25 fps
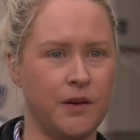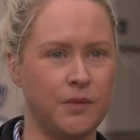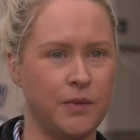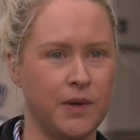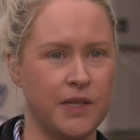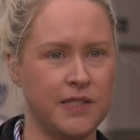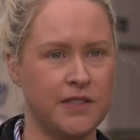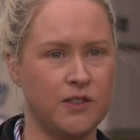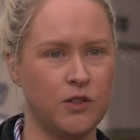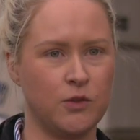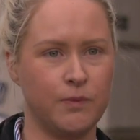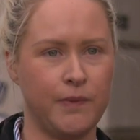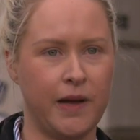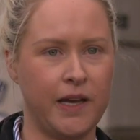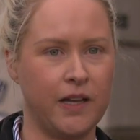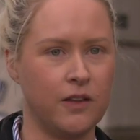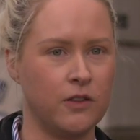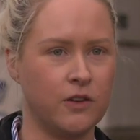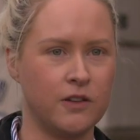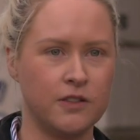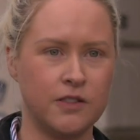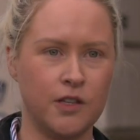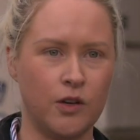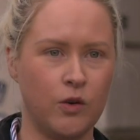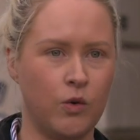We're still making
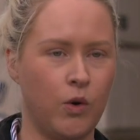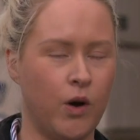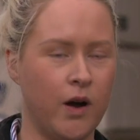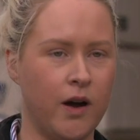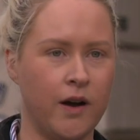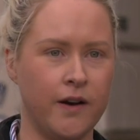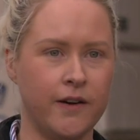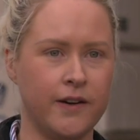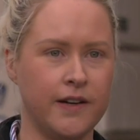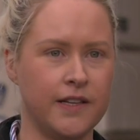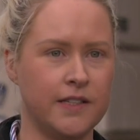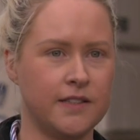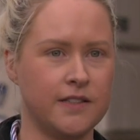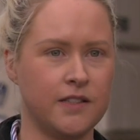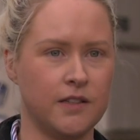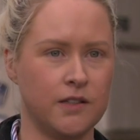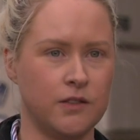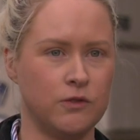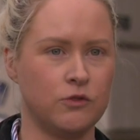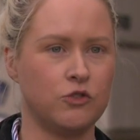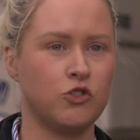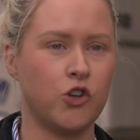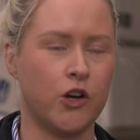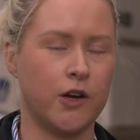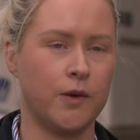those inquiries
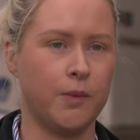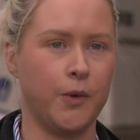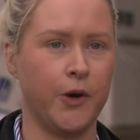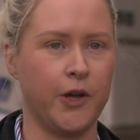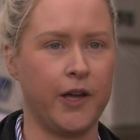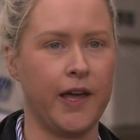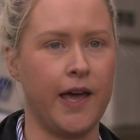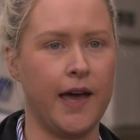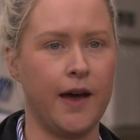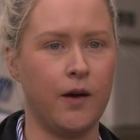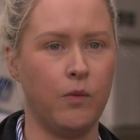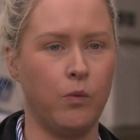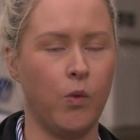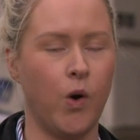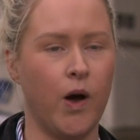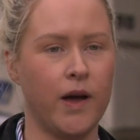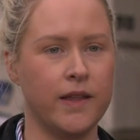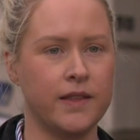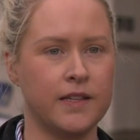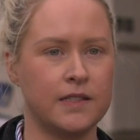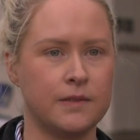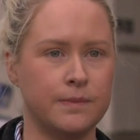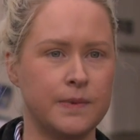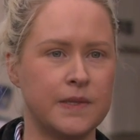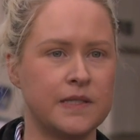and trying to work out why
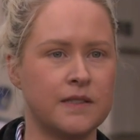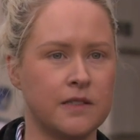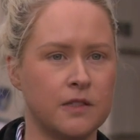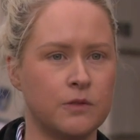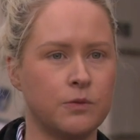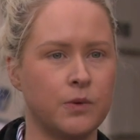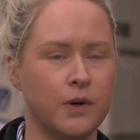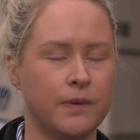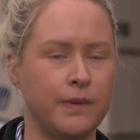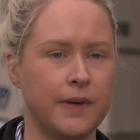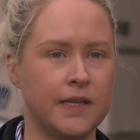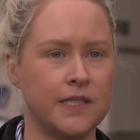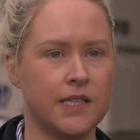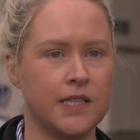this business would have been